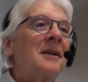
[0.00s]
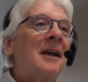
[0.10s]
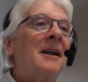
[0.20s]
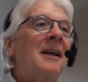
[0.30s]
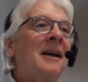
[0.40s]

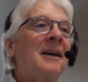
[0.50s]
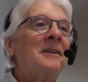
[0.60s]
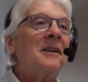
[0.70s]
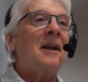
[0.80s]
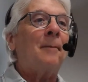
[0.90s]
And
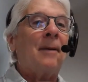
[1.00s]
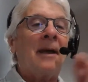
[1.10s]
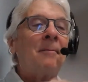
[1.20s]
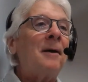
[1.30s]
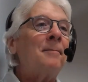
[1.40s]
I
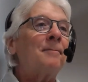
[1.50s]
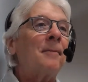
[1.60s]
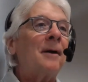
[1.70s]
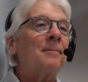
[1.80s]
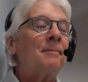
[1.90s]
pay
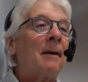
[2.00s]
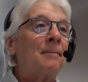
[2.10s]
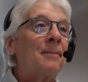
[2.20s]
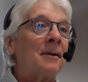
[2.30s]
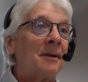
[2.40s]
my
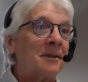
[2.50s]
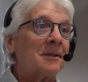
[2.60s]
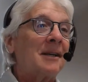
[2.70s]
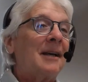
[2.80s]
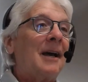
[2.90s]

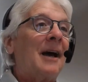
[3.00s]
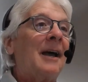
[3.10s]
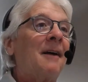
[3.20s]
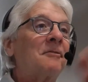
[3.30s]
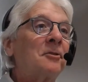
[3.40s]
bills. I
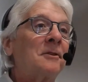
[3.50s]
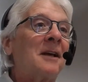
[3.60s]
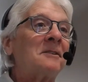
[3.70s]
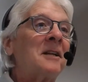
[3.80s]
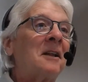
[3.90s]
have
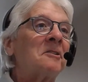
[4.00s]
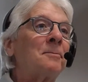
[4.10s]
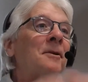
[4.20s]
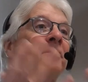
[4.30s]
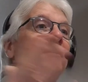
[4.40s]
$2,000
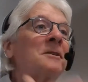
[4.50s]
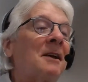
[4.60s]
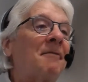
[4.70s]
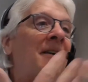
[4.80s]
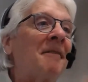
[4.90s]
of bills. That means I
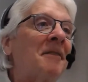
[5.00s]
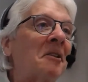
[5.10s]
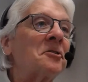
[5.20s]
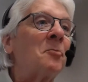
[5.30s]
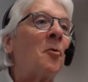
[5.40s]
have
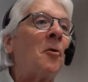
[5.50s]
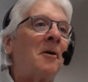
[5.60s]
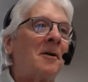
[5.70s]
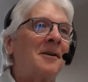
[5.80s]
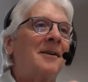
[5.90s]
$5
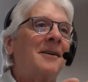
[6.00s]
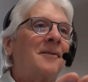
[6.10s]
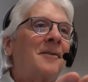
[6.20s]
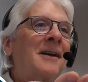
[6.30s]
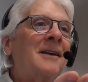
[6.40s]
more,
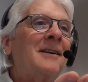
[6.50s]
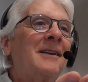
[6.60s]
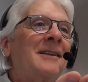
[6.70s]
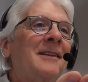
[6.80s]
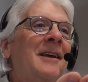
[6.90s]
right?
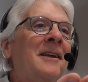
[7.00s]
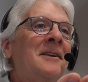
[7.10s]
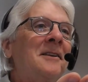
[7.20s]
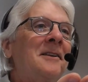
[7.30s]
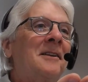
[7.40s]

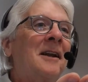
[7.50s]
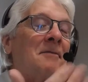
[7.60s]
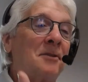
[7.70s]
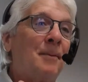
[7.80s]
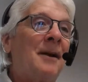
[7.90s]
Than
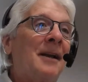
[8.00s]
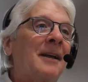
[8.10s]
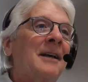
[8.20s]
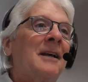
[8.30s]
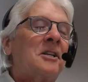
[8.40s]
I'm spending.
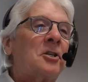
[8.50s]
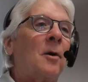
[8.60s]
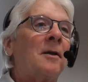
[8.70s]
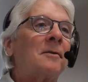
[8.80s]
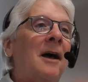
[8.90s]
So
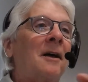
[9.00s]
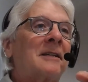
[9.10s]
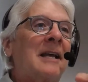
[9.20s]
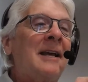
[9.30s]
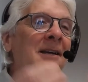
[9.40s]
I'll
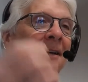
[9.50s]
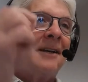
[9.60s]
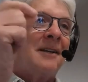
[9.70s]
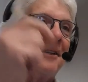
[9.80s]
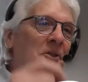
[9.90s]
take
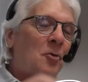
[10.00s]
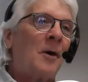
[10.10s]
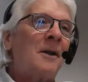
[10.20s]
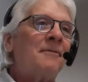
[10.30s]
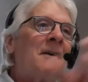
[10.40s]
the
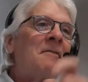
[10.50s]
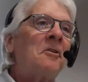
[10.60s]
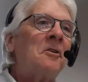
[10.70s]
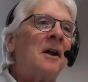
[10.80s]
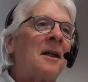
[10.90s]

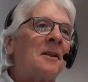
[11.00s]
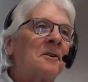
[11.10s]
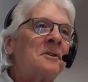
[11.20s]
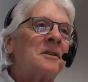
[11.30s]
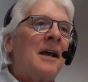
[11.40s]

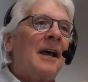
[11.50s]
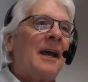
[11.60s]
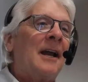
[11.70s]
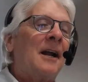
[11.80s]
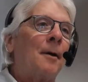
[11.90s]
$2,500
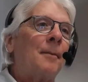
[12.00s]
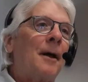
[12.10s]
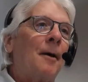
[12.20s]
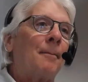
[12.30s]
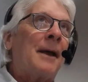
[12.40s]
and
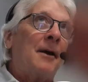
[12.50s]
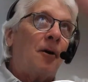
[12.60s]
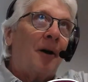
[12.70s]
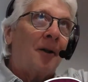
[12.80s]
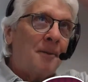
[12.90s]
I'll pay
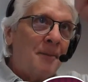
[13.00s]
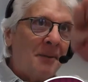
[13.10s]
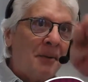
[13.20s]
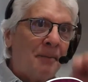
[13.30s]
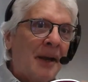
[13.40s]
all the
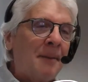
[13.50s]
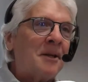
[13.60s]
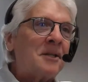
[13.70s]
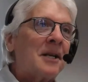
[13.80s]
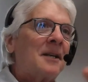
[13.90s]
minimum
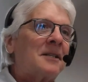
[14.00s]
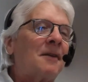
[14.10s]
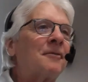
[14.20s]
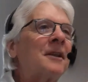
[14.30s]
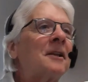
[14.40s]
payments
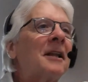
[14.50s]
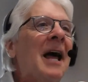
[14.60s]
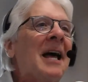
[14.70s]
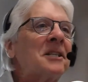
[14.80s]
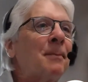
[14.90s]
except for that
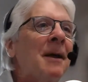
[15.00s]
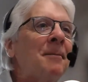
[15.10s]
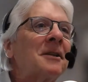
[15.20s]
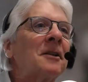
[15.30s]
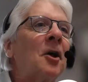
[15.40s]
last
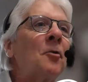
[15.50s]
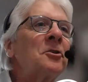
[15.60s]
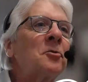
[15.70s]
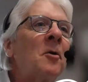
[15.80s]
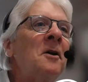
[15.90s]
payment, the
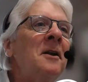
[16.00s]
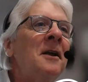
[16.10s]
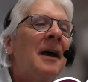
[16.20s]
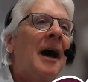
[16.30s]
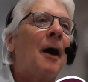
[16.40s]
lowest one.
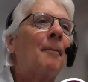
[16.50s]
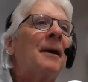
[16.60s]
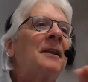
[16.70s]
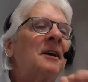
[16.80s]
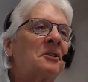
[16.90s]
I'll
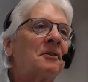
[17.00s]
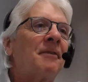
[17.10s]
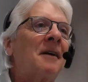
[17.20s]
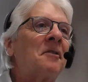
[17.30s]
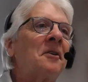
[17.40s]
pay the extra
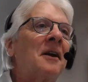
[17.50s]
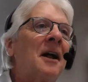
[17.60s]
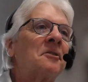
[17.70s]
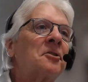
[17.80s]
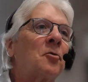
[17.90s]

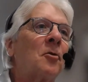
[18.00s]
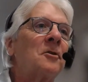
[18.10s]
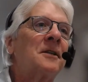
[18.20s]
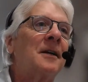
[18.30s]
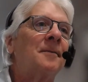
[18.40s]
$500
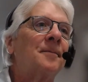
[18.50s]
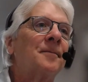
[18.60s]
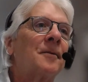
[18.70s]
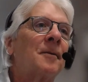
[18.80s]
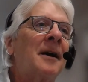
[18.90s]
towards it,
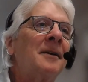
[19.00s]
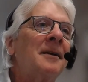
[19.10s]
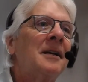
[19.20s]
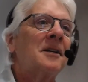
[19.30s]
right?